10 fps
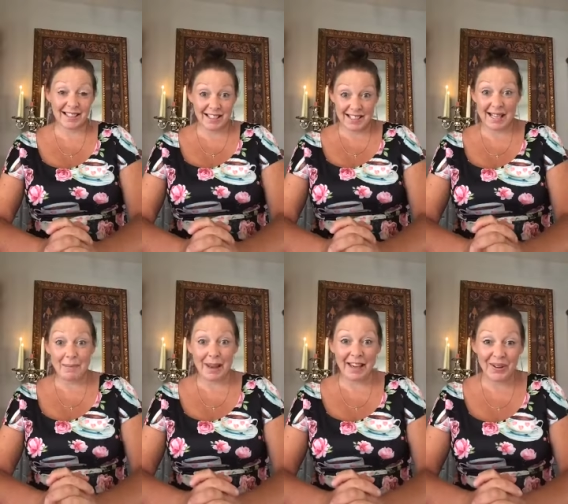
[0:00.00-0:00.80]
Does that
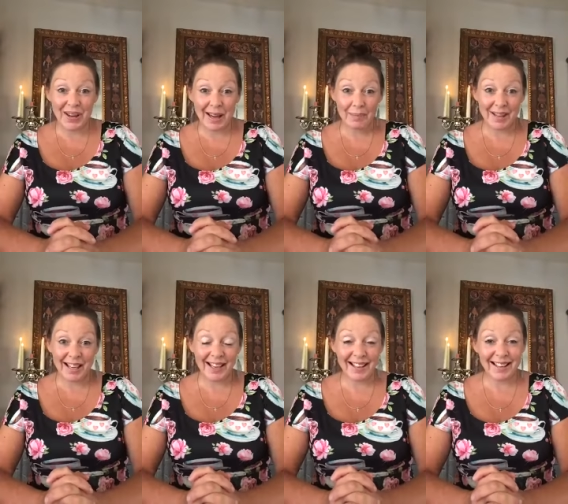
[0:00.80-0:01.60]
make you
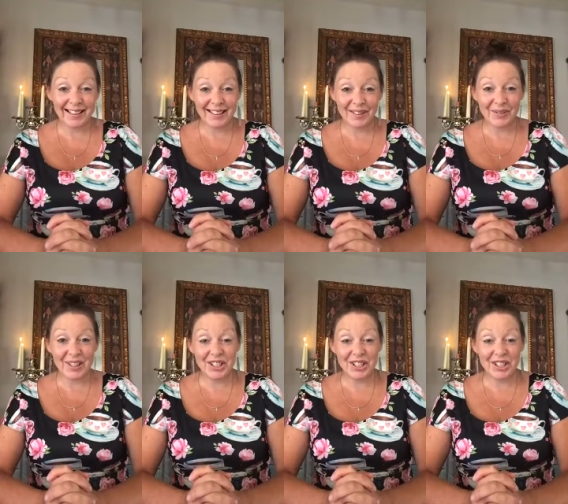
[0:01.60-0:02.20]
happy? When